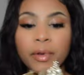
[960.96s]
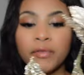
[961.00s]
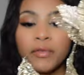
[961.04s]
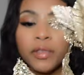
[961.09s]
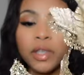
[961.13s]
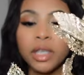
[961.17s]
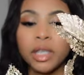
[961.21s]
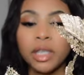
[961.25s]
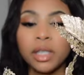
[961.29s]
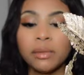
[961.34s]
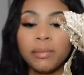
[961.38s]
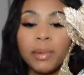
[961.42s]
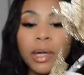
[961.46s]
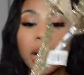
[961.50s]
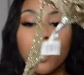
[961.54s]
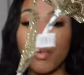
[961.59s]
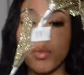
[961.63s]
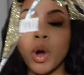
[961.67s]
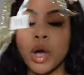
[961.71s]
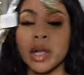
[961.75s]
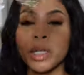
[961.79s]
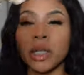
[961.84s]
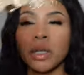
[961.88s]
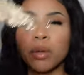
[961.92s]
of these, but I
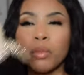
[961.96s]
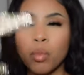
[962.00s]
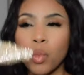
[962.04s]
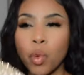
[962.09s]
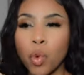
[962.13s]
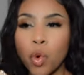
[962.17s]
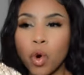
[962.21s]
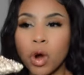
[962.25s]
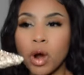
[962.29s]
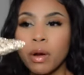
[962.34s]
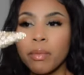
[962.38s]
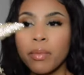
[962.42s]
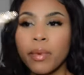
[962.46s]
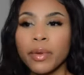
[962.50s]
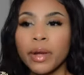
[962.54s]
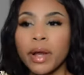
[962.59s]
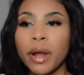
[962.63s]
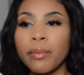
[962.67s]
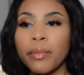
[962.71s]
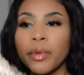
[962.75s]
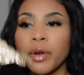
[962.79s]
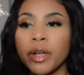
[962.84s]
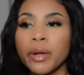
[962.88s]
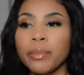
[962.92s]
wanted more, but I
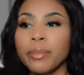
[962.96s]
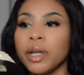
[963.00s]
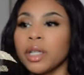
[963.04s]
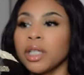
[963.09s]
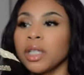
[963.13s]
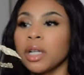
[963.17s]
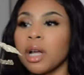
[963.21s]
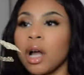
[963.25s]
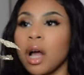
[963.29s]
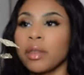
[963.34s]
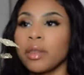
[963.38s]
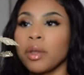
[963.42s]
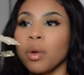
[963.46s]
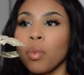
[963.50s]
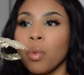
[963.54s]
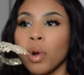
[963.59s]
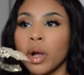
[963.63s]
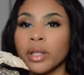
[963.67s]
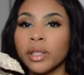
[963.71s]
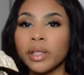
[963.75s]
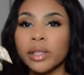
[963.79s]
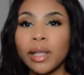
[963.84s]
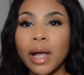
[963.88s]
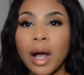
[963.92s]
pretty much got the
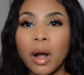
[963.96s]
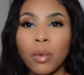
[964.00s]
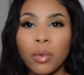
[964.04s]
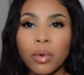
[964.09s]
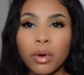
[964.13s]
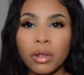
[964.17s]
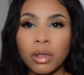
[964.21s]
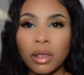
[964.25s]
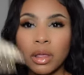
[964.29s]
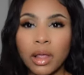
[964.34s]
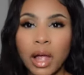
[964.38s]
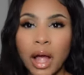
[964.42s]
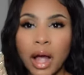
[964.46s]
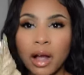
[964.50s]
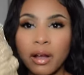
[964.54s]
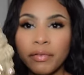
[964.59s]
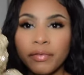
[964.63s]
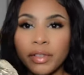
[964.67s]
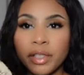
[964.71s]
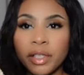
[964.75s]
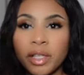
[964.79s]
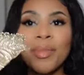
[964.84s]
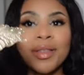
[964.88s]
ones that were left.